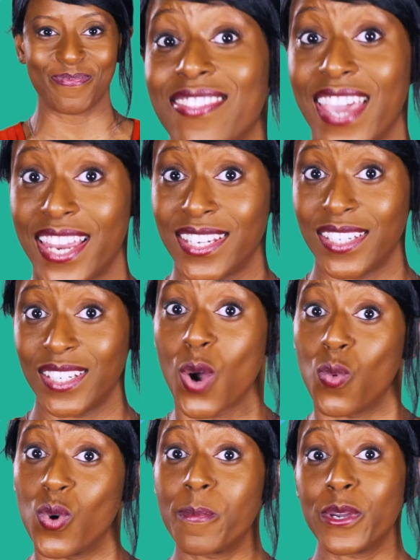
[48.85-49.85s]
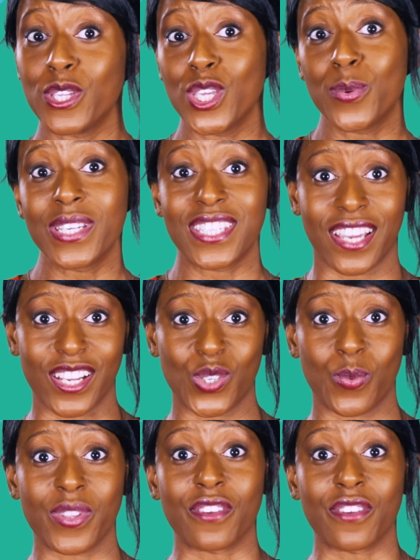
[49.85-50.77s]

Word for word: Then we'll put you in touch